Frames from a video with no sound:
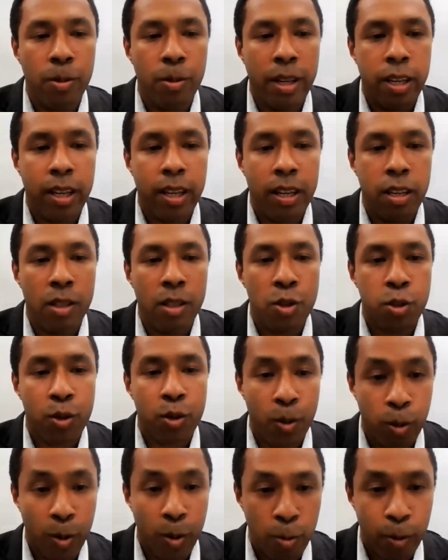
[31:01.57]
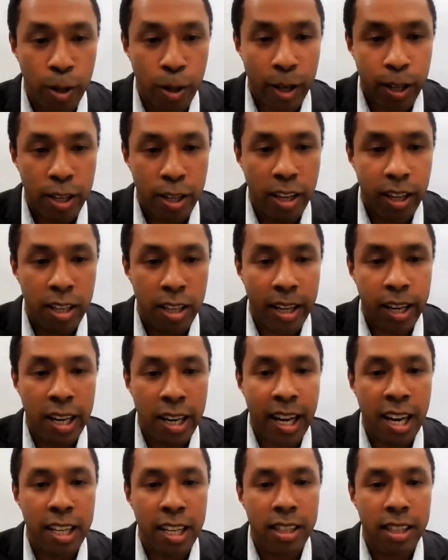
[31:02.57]
doing school work in the
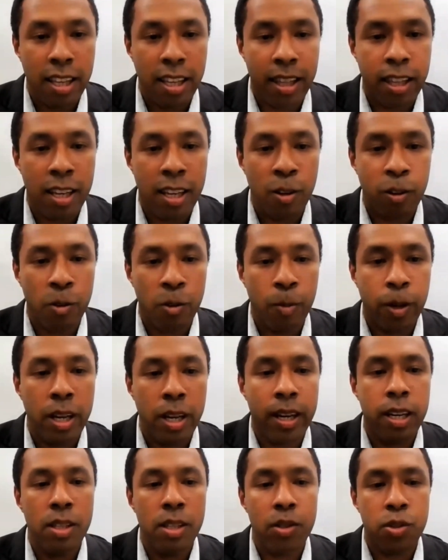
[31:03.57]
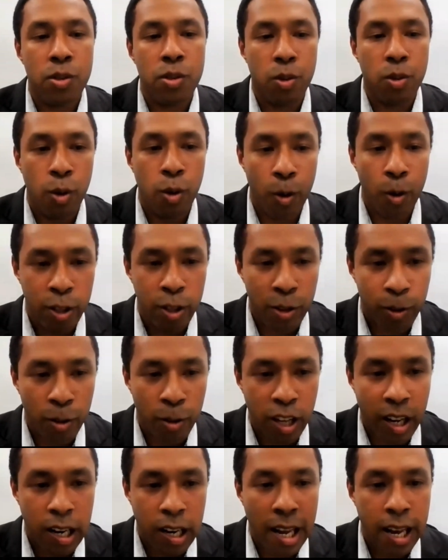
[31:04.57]
night. And then on weekends, go
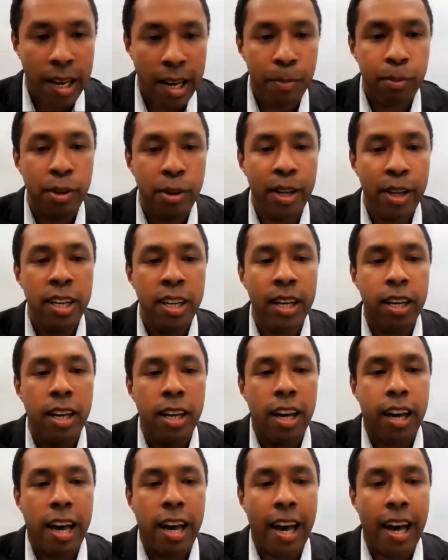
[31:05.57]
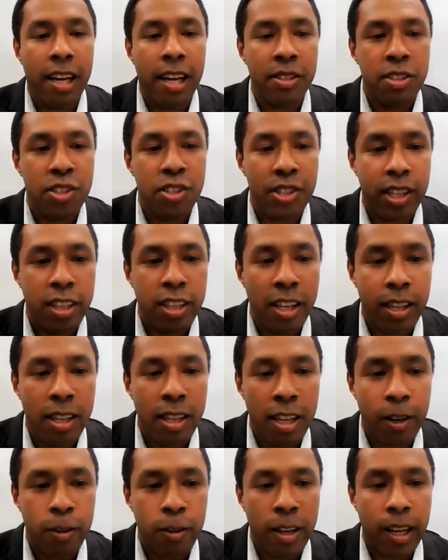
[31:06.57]
into the library and sitting
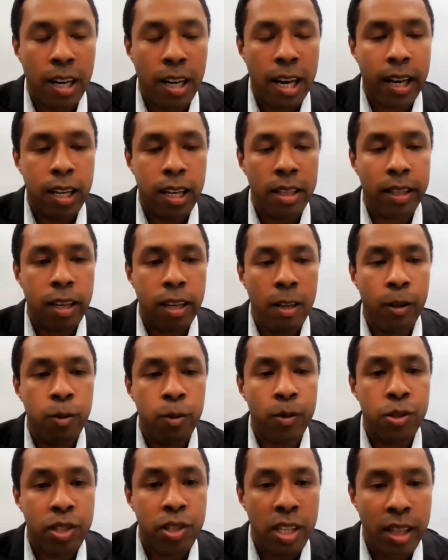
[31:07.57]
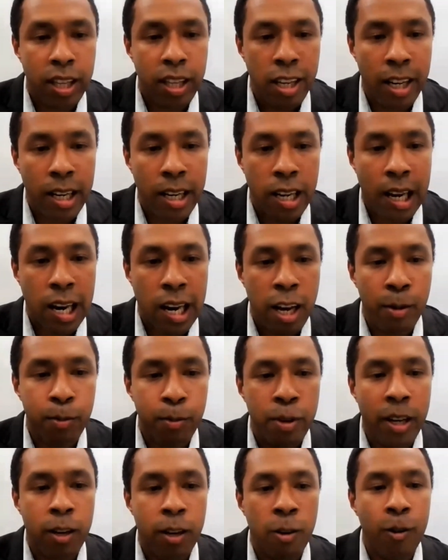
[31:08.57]
down. And I can tell you, sitting in the
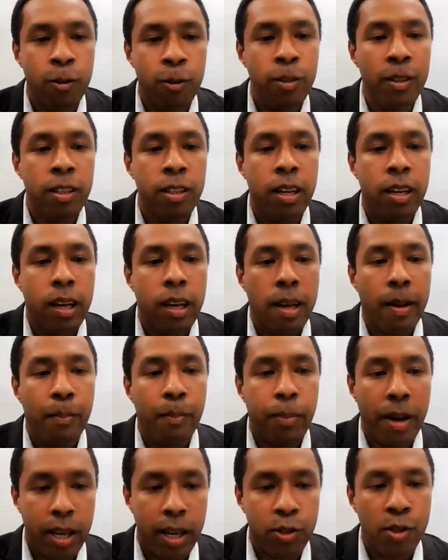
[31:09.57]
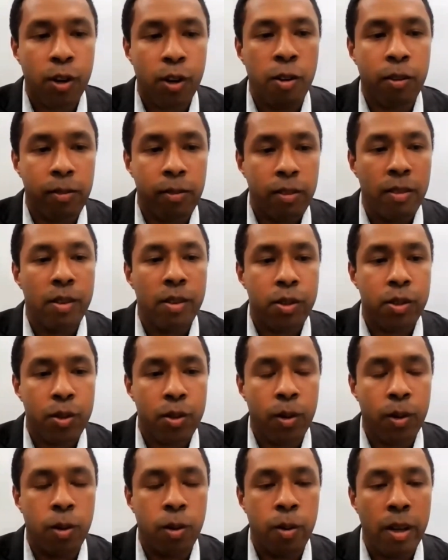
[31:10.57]
library alone pays off.
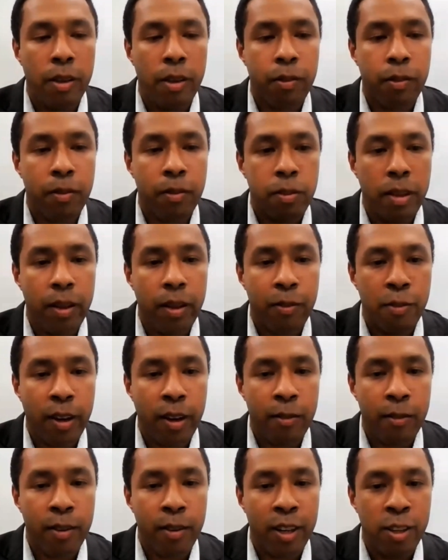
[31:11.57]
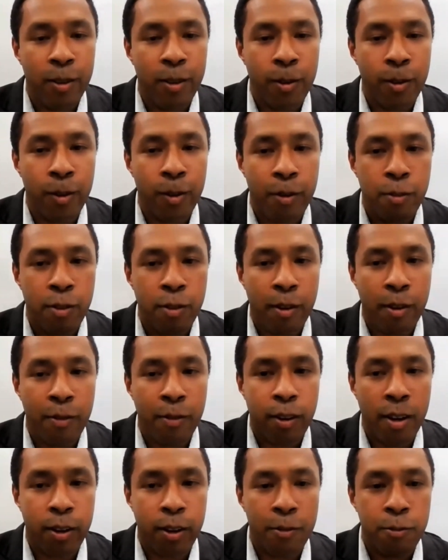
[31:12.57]
So if ever
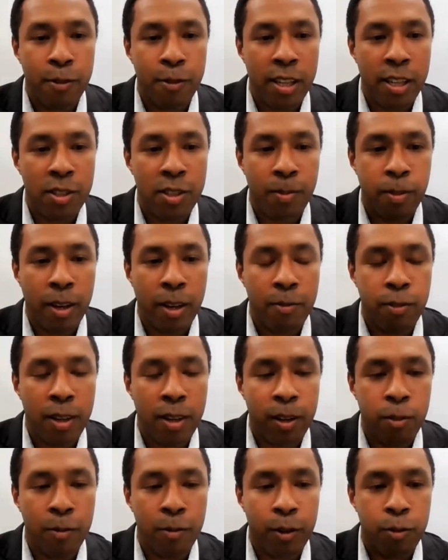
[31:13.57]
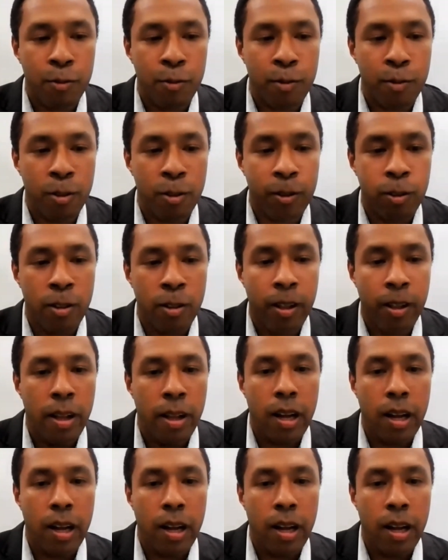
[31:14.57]
your friends make fun of you for